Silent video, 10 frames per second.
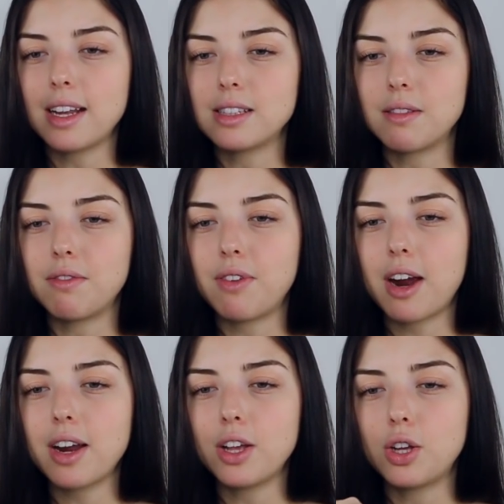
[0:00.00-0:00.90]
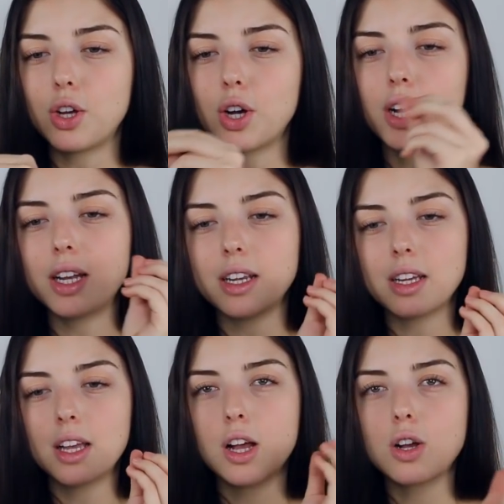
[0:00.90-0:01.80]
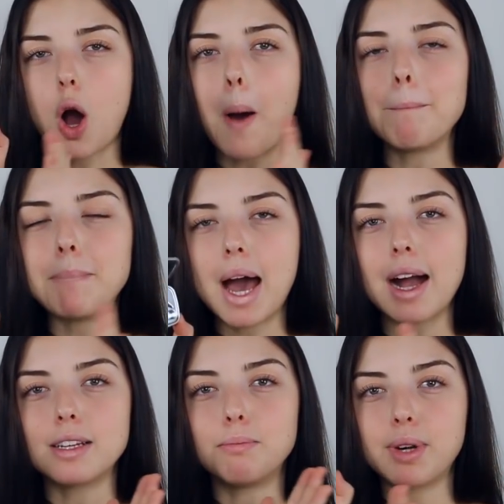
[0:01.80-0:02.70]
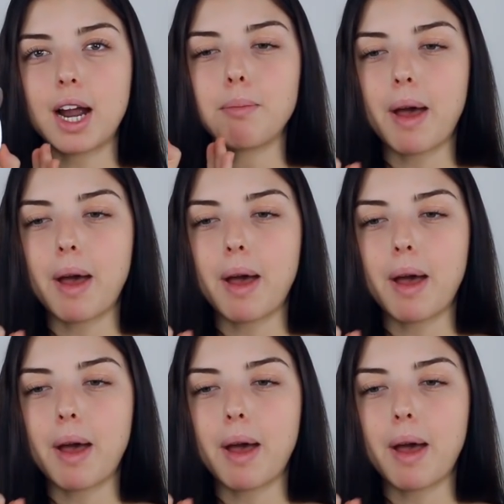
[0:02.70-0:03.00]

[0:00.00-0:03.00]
It's a very good compact brow